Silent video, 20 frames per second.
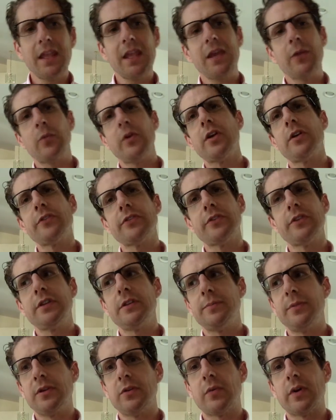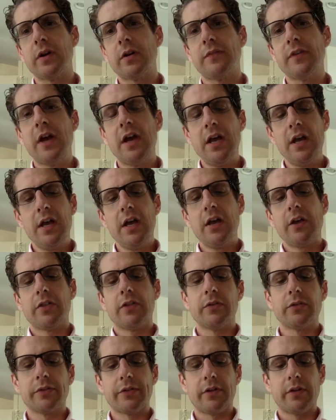And we also need to be aware of
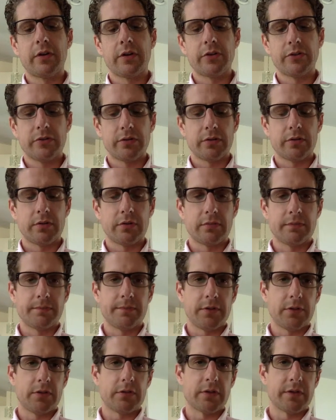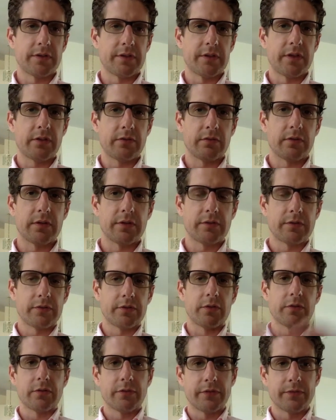those larger, concentric
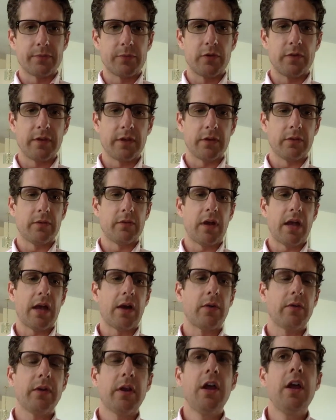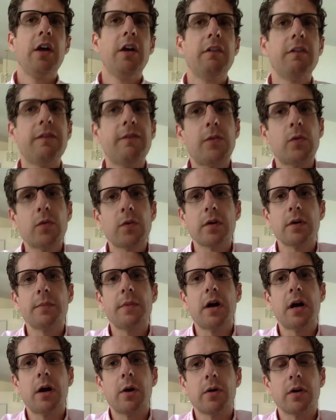circles moving out form
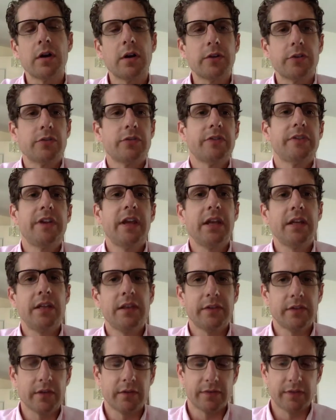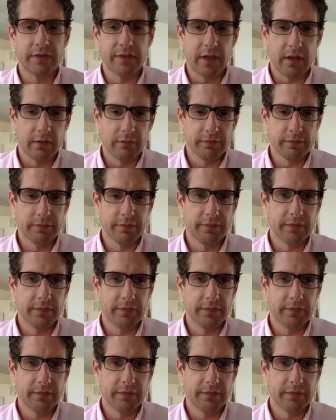our understandings of self.